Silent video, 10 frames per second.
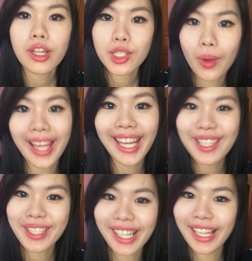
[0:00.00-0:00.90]
so I
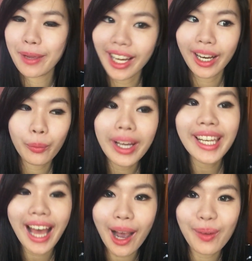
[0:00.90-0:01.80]
get to claim 1
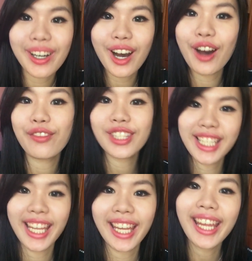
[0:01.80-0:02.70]
hour off
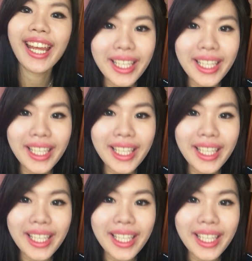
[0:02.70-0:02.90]
today.